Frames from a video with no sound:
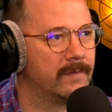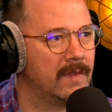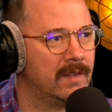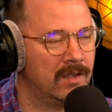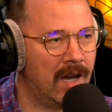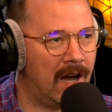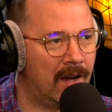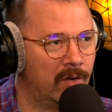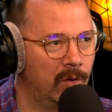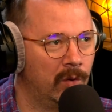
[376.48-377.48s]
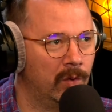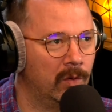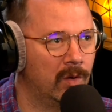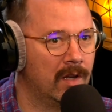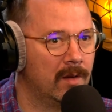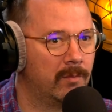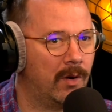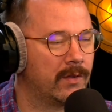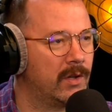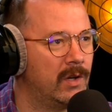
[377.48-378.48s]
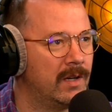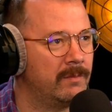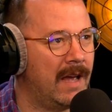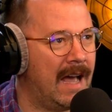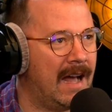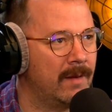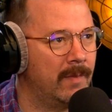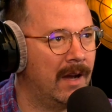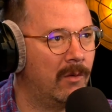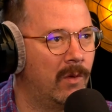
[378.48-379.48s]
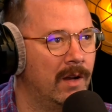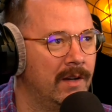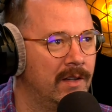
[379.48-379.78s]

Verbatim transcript: Yahoo, both good and bad, about what